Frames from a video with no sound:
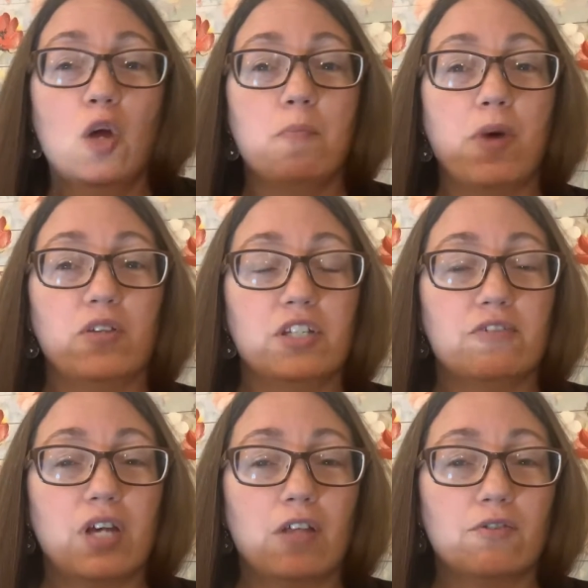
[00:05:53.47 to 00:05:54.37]

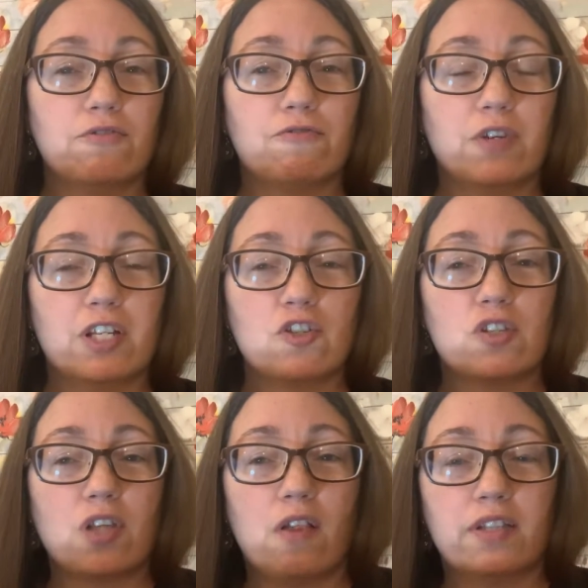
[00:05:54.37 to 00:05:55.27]
Multicolored fringe,
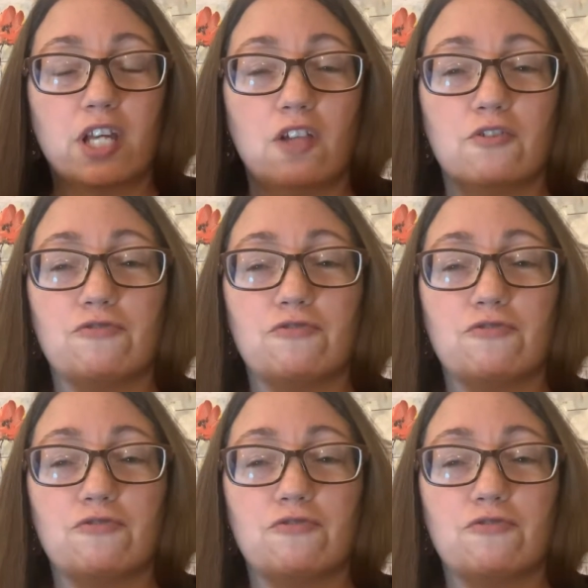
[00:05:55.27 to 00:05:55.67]
solid color